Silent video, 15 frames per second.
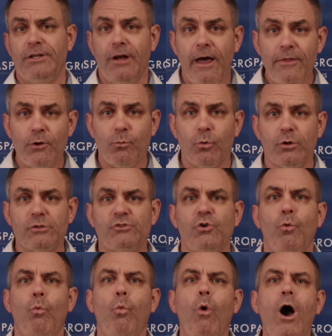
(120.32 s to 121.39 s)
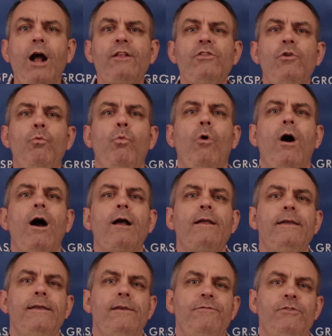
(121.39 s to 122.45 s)
In other words, walk the
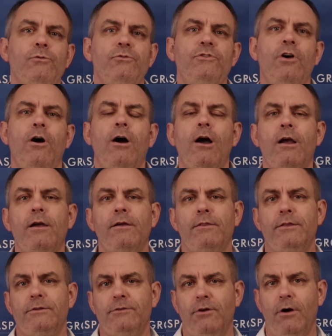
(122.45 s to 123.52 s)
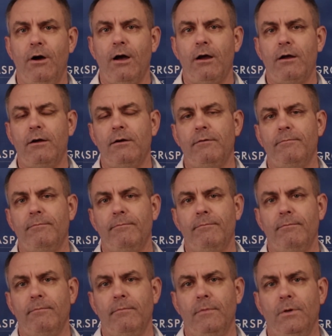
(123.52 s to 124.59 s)
walk if you talk the talk.
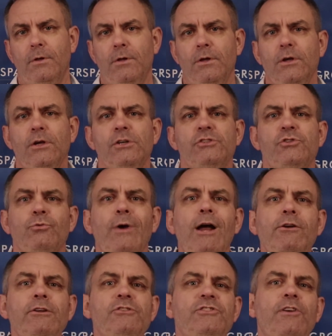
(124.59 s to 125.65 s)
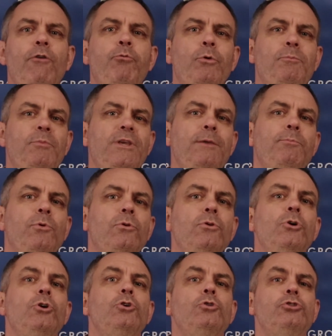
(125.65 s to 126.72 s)
Surround yourself with
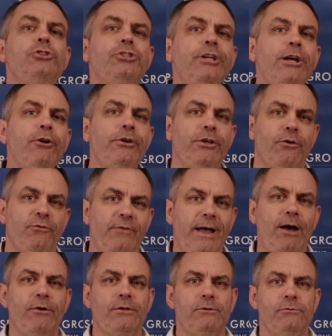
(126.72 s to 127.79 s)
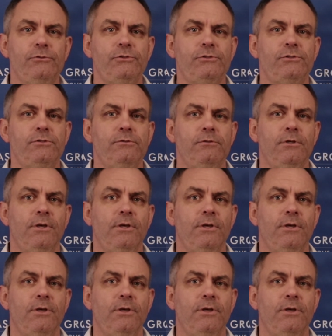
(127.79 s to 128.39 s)
people who share your values.